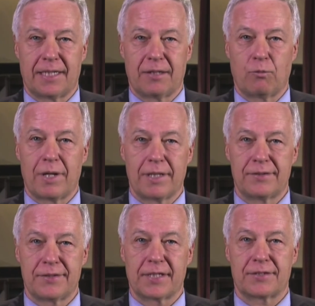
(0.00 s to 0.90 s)
I
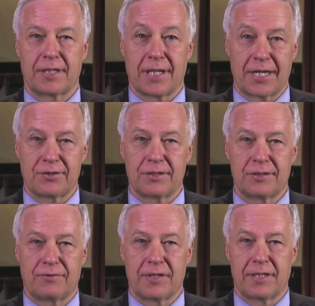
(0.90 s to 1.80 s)
won 6
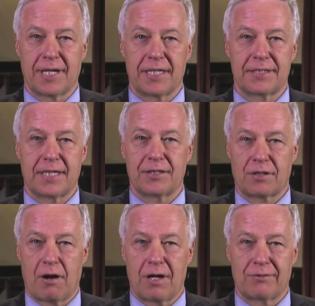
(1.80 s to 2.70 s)
elections for the United States
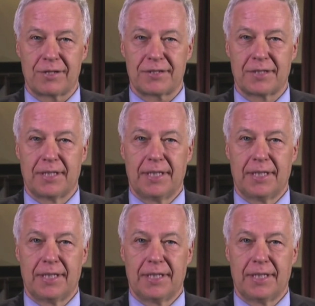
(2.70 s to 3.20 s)
Congress.